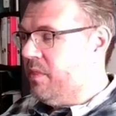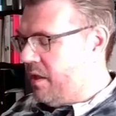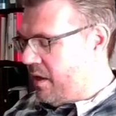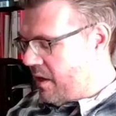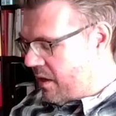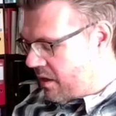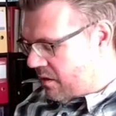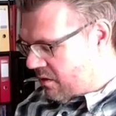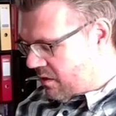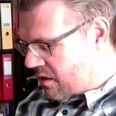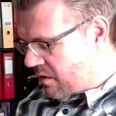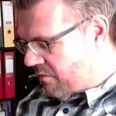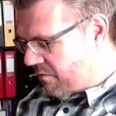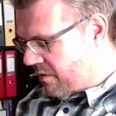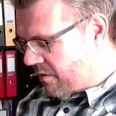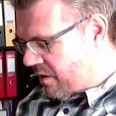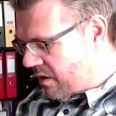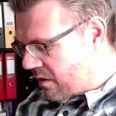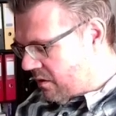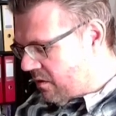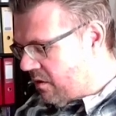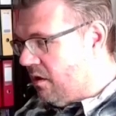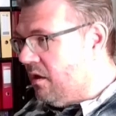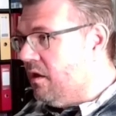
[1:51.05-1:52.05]
and give
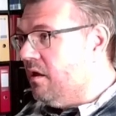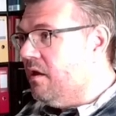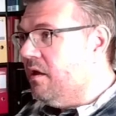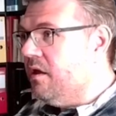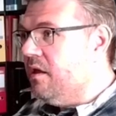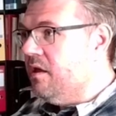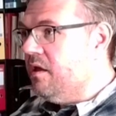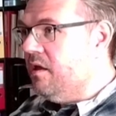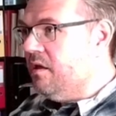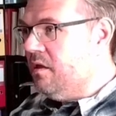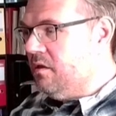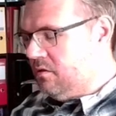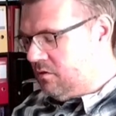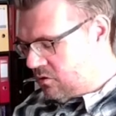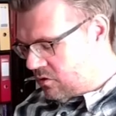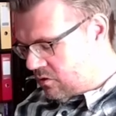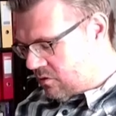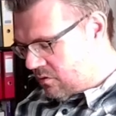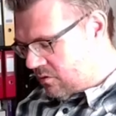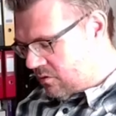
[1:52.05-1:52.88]
another int